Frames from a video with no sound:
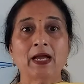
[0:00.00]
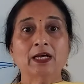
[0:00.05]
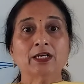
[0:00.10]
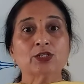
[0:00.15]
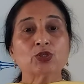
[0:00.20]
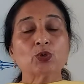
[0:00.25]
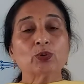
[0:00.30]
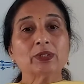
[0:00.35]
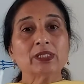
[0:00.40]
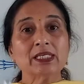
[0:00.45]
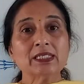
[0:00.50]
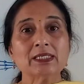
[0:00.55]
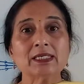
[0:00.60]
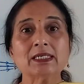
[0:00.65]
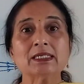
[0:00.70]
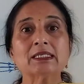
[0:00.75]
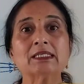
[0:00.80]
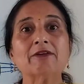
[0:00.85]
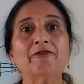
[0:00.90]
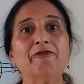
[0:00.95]
So this
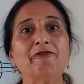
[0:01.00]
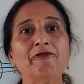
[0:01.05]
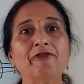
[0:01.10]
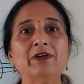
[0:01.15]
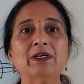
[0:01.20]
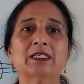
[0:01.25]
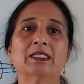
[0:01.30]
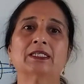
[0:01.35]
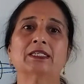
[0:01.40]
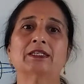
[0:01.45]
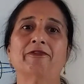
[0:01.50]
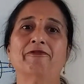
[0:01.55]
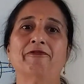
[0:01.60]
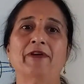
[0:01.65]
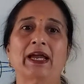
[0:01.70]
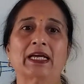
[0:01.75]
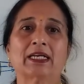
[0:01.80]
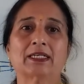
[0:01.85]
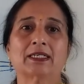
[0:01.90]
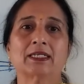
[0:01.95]
is the first
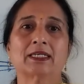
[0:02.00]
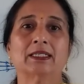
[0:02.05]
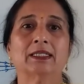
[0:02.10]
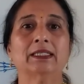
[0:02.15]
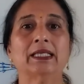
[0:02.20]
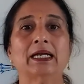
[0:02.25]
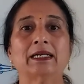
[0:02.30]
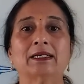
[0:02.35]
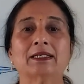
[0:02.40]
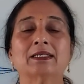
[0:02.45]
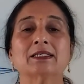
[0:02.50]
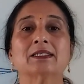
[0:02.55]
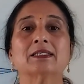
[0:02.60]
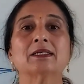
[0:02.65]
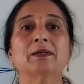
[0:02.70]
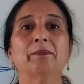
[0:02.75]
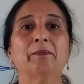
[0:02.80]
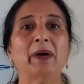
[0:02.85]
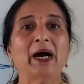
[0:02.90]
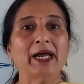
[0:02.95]
defect, that is
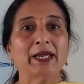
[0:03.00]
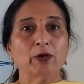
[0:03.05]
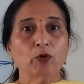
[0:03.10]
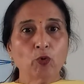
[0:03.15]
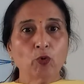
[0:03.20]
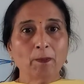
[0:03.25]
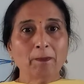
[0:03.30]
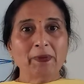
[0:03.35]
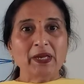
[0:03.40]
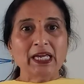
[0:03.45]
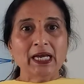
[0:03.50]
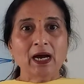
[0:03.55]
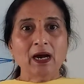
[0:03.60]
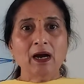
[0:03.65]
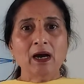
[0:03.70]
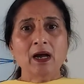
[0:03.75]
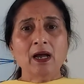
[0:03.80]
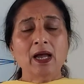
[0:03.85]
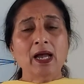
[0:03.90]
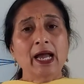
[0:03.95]
the myopia,
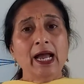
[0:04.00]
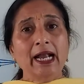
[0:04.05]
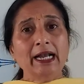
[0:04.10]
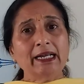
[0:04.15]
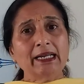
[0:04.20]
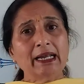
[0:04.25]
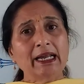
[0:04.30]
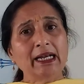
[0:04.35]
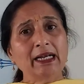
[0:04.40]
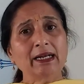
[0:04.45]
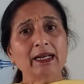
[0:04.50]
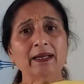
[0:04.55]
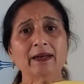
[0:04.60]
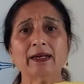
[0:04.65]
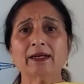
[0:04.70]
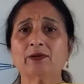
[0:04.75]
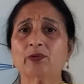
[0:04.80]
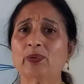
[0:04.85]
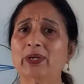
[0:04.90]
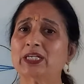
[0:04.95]
and
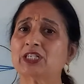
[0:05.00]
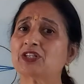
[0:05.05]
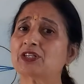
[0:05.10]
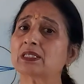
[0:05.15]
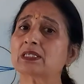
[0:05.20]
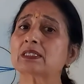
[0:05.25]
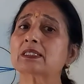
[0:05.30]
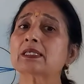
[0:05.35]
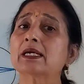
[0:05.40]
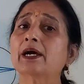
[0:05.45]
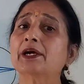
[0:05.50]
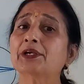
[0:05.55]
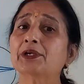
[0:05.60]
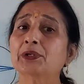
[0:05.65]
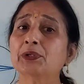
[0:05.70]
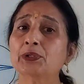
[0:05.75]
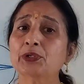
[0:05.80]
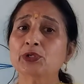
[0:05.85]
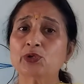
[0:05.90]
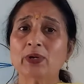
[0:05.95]
indirect questions, they are
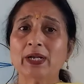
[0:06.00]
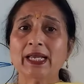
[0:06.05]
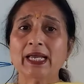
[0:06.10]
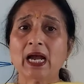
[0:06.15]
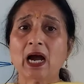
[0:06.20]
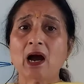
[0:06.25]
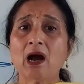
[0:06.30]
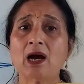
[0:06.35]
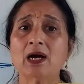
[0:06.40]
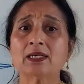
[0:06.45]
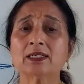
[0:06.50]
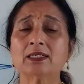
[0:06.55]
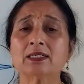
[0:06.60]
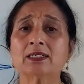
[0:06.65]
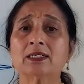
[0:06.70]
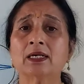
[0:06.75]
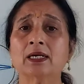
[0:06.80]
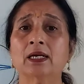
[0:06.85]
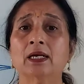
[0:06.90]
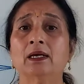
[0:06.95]
usually
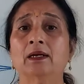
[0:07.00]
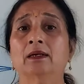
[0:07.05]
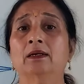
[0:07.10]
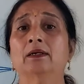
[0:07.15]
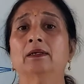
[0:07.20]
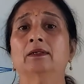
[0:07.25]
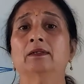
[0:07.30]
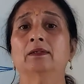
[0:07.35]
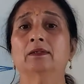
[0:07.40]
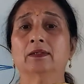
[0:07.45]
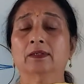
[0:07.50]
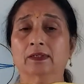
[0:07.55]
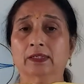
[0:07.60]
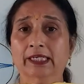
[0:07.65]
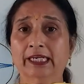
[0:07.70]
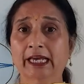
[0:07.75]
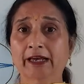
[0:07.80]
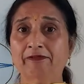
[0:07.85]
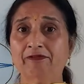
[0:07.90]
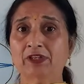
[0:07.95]
asked,
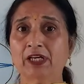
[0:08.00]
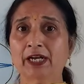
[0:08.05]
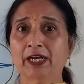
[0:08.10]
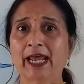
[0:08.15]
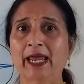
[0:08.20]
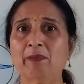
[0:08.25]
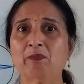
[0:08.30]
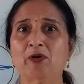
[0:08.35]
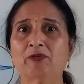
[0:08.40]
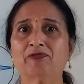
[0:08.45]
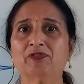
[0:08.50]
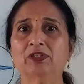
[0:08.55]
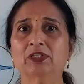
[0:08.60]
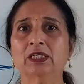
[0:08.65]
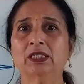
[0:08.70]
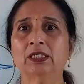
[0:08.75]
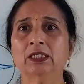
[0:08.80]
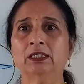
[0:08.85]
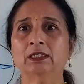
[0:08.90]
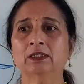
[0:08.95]
give the name of
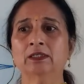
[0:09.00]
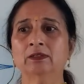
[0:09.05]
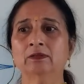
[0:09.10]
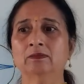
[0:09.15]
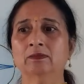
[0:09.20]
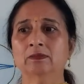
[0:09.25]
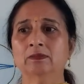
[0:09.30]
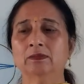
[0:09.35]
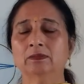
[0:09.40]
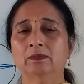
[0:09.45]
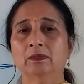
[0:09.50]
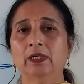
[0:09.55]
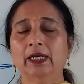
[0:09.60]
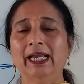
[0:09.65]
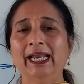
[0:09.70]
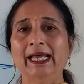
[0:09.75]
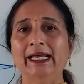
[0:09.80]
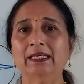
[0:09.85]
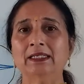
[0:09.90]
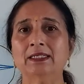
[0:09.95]
the
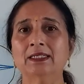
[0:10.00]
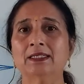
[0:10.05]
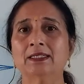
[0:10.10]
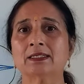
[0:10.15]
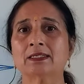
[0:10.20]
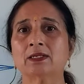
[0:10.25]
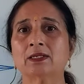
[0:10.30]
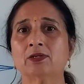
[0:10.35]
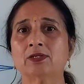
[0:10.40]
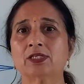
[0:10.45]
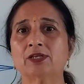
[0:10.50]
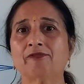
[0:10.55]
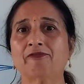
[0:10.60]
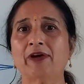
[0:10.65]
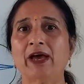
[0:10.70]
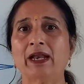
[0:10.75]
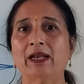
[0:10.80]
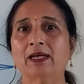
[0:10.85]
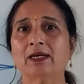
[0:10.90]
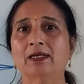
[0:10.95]
lens,
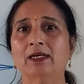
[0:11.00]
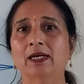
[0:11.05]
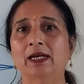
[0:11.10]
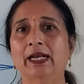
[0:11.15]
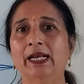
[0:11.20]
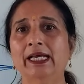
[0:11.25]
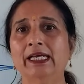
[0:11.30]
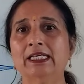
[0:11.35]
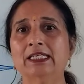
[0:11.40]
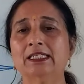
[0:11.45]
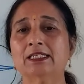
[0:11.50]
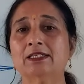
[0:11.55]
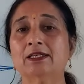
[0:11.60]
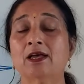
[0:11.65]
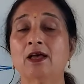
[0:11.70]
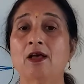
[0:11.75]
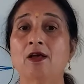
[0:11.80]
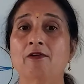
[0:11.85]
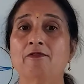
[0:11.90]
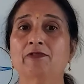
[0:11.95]
spherical lens,
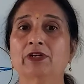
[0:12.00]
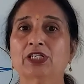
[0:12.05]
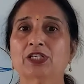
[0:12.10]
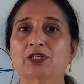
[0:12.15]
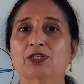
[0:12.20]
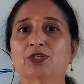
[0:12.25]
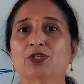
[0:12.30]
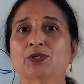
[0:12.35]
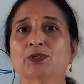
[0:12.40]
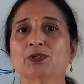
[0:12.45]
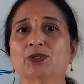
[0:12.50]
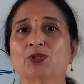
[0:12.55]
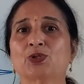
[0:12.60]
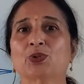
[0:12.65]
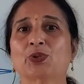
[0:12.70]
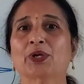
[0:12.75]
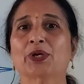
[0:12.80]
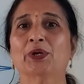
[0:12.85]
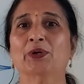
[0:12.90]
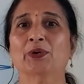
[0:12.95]
which is used to
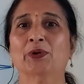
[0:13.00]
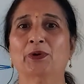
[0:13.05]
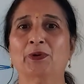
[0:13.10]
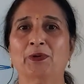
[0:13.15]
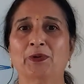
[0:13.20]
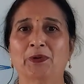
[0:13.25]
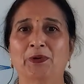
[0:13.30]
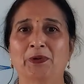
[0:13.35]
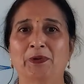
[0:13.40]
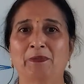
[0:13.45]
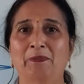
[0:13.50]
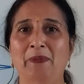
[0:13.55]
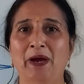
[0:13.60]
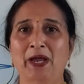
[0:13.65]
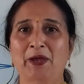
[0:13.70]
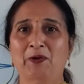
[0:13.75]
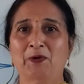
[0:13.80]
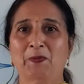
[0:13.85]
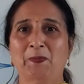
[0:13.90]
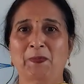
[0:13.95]
cure
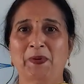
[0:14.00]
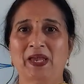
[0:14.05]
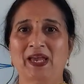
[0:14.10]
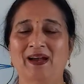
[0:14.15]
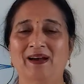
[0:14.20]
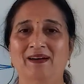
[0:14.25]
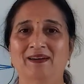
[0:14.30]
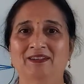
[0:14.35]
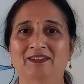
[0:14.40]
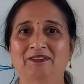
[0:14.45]
myopia.